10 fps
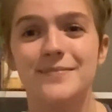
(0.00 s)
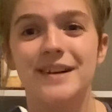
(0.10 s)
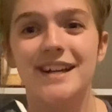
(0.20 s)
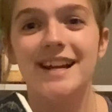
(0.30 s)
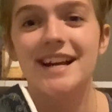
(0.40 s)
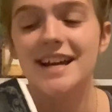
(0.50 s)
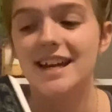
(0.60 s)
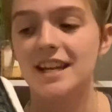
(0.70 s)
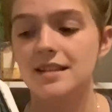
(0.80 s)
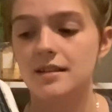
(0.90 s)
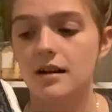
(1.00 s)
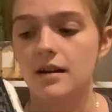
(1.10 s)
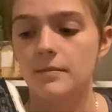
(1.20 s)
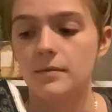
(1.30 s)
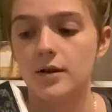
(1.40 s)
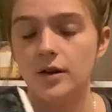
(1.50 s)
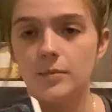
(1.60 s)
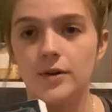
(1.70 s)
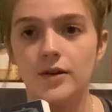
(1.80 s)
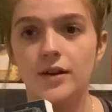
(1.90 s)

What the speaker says: But it is a good book,